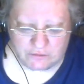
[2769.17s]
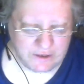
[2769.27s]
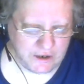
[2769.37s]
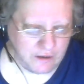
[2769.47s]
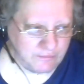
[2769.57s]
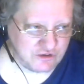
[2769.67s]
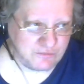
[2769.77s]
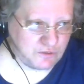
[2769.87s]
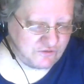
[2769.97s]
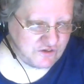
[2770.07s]
Ron Hubbard's
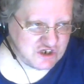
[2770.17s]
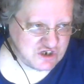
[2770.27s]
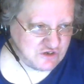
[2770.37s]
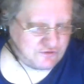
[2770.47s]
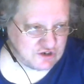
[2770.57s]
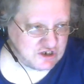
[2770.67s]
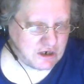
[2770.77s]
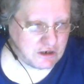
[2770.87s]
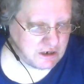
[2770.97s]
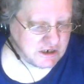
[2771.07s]
motivation for
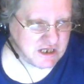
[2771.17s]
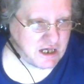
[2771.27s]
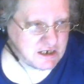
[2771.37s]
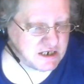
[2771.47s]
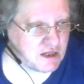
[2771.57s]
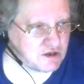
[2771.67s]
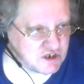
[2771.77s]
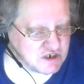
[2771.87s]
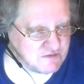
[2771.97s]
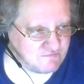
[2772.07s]
starting
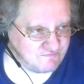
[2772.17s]
Scientology,